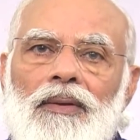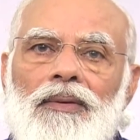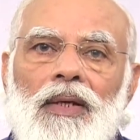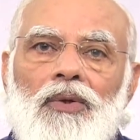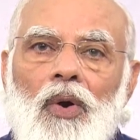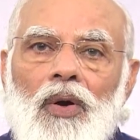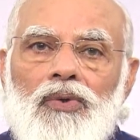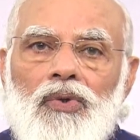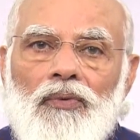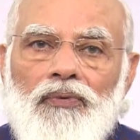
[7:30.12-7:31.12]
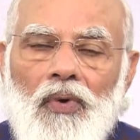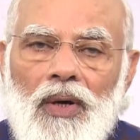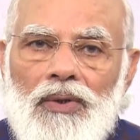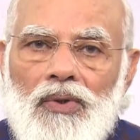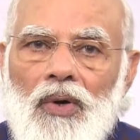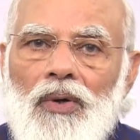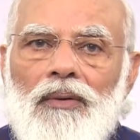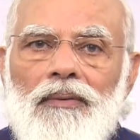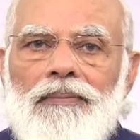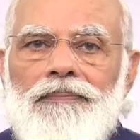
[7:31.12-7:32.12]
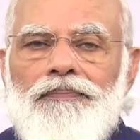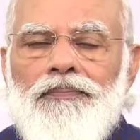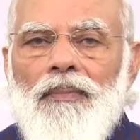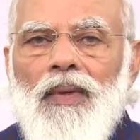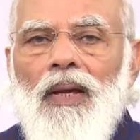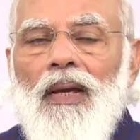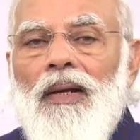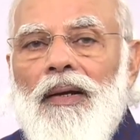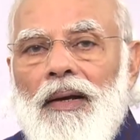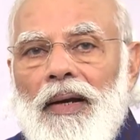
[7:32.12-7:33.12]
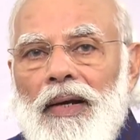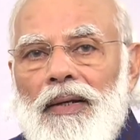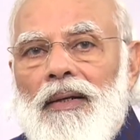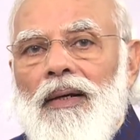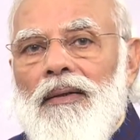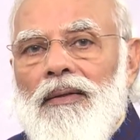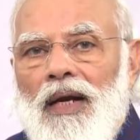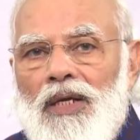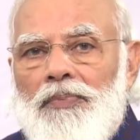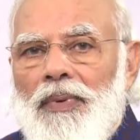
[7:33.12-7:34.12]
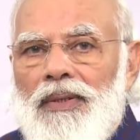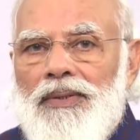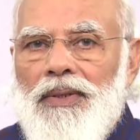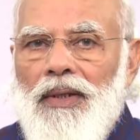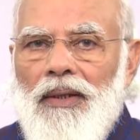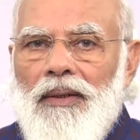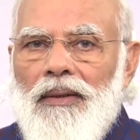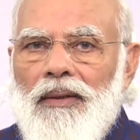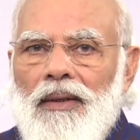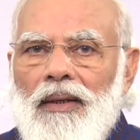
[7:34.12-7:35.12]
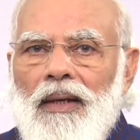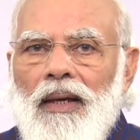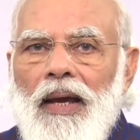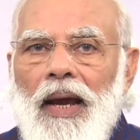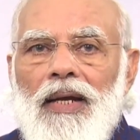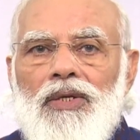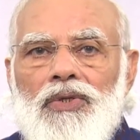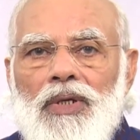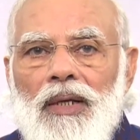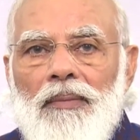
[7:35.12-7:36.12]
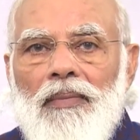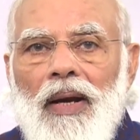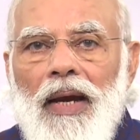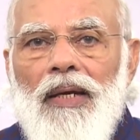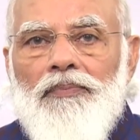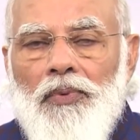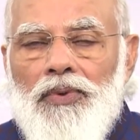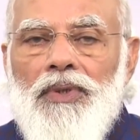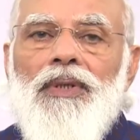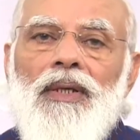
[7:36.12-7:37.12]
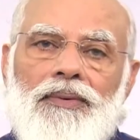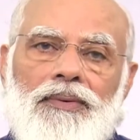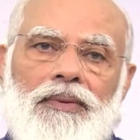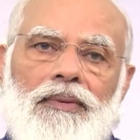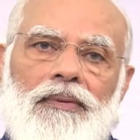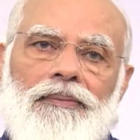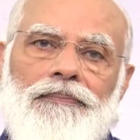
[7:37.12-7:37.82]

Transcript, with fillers: There is also focus on greater transparency and streamlined procedures.